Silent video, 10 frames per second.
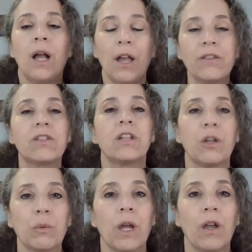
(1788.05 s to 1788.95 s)
I'll
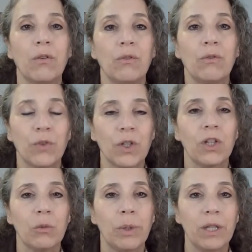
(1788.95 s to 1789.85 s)
stick around for a
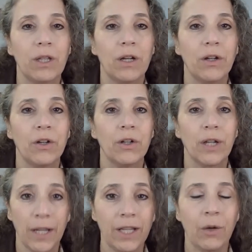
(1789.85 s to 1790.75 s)
little bit longer
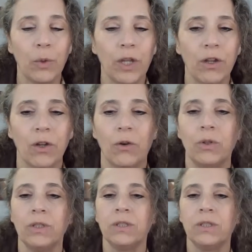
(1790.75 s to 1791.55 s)
and then we can go.